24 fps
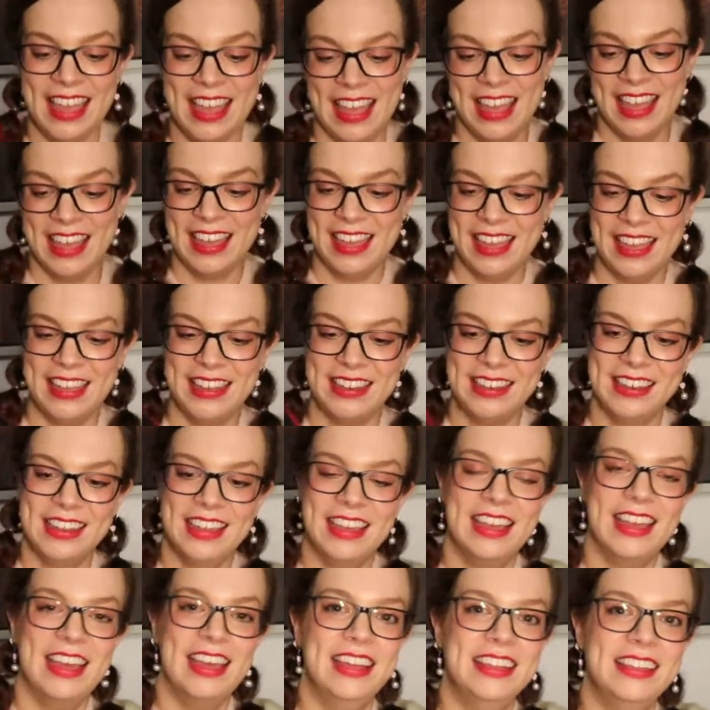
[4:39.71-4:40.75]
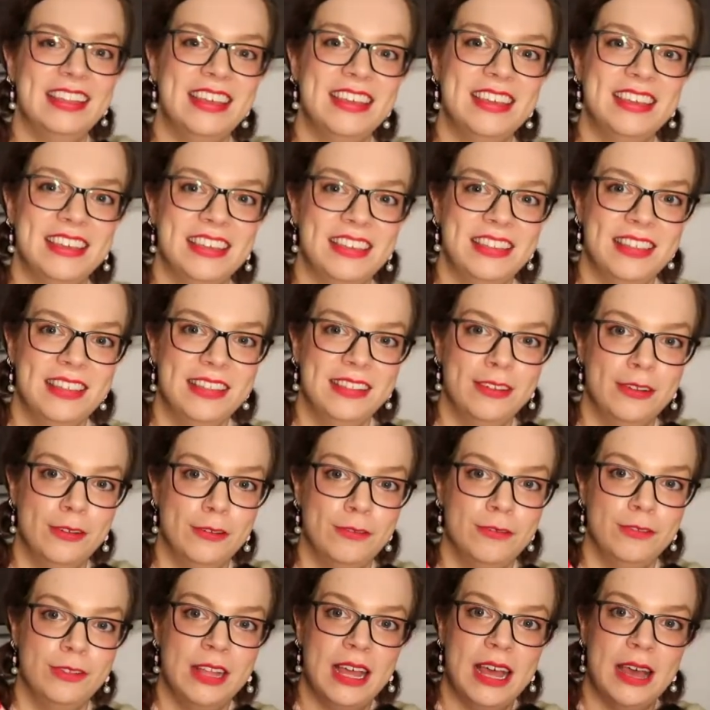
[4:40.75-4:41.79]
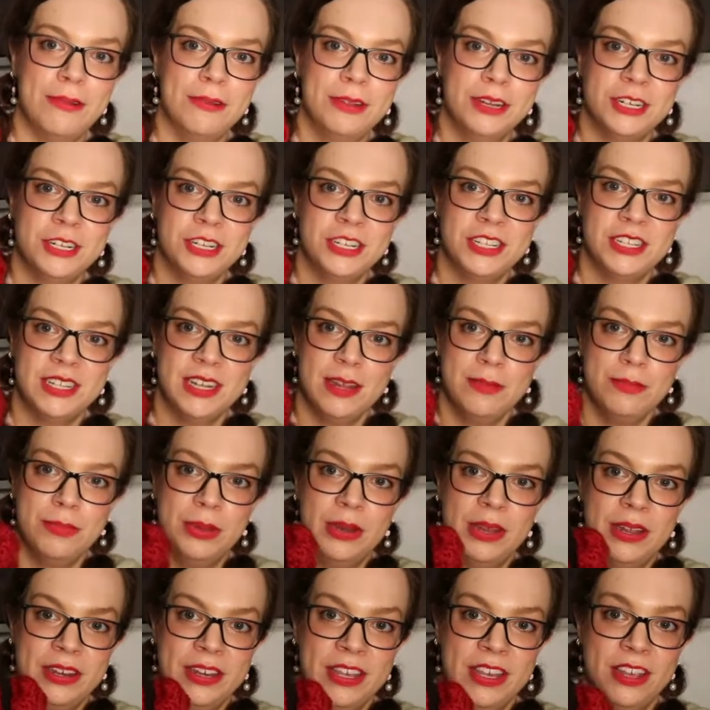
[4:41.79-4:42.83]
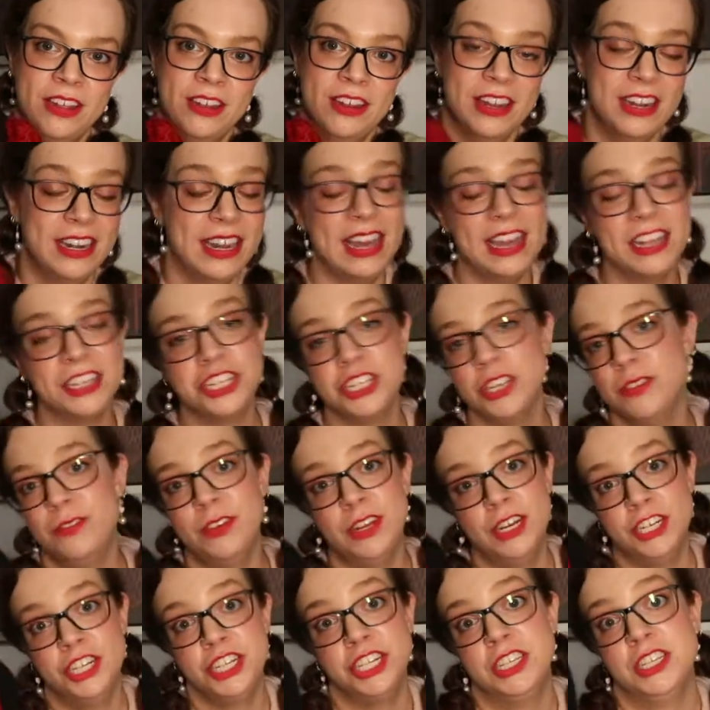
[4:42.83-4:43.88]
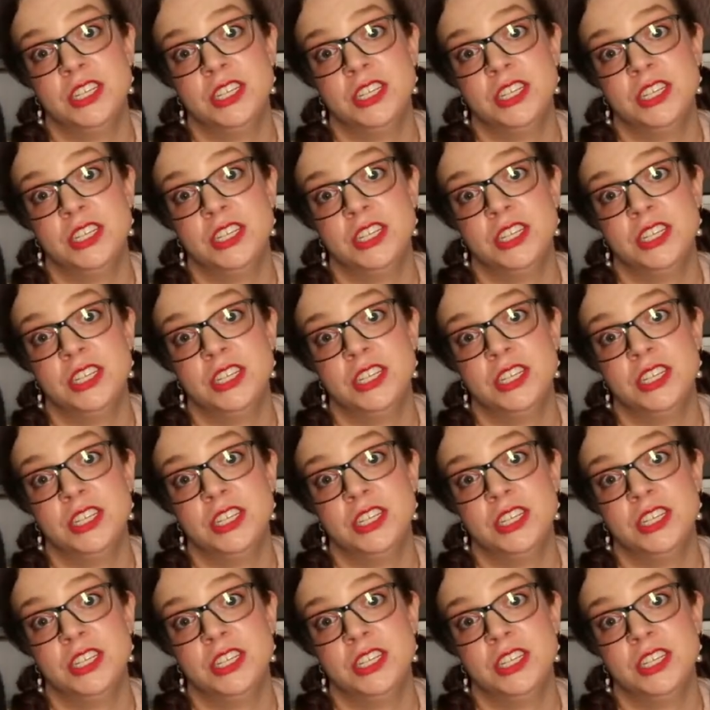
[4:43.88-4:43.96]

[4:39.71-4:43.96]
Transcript: And I like the little flowers that I put on here. And I actually finished